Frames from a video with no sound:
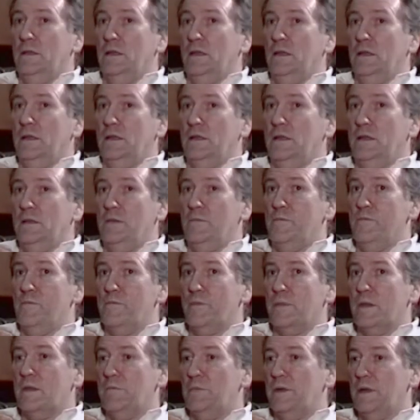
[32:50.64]

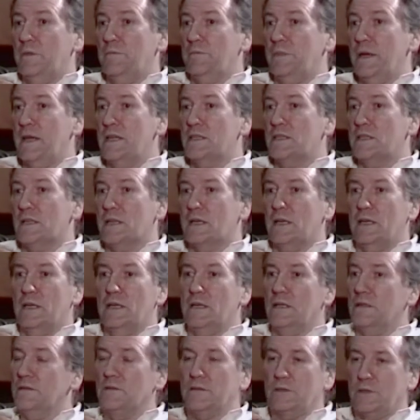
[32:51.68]
But
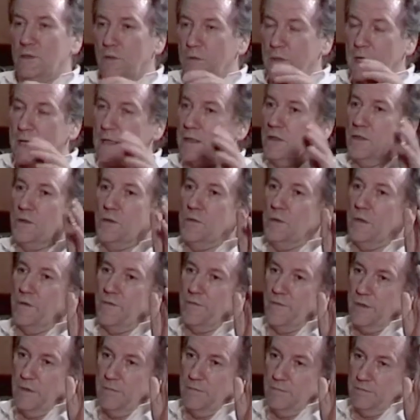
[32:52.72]
basically, you had to do it
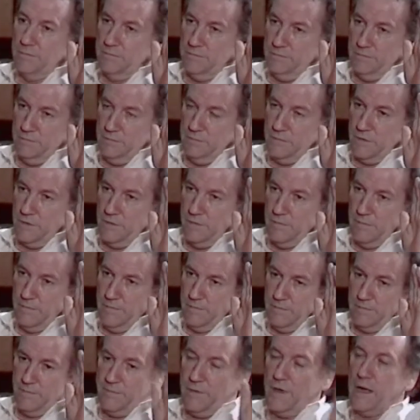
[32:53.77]
from
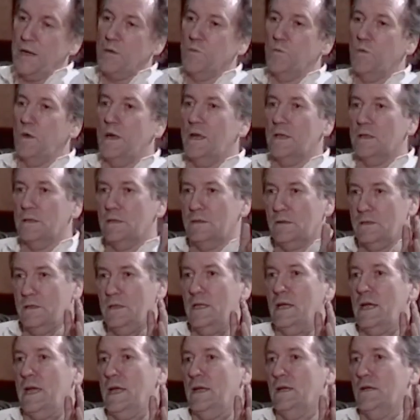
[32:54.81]
frame 1 to
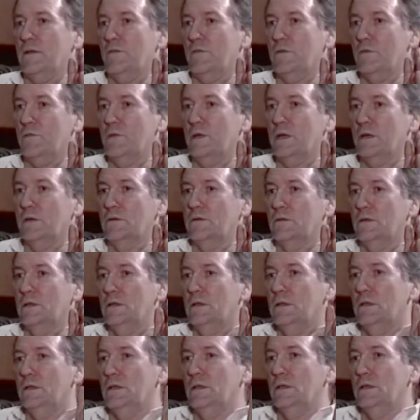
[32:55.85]
the end of the reel.
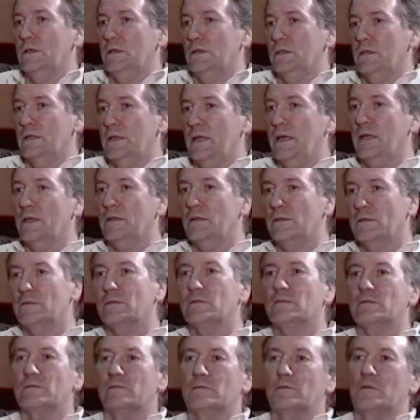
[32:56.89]
Then
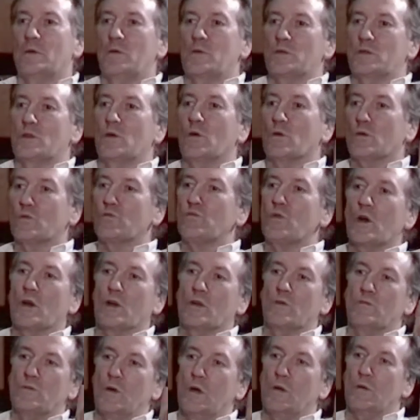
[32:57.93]
what was called rock
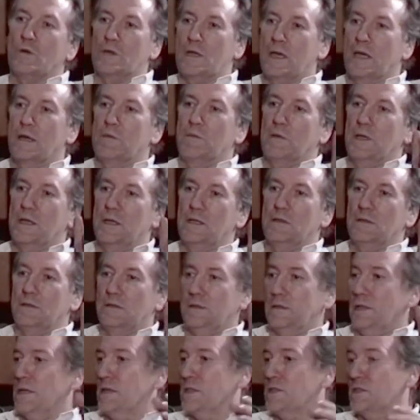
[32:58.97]
and roll came in,
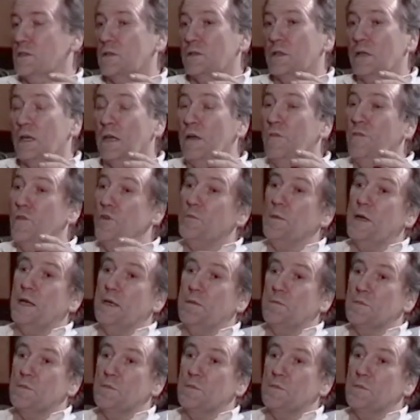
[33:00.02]
and so that if you made a